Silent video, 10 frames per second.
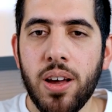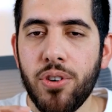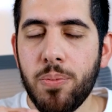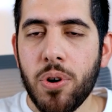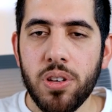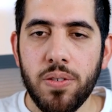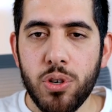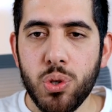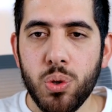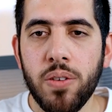every part of
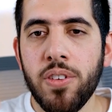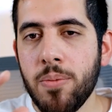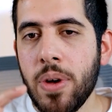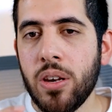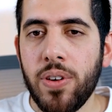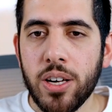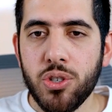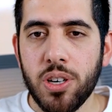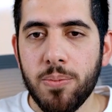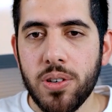the shoe, even the
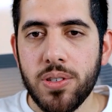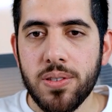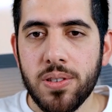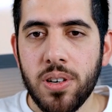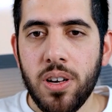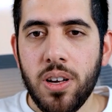manufacturing process.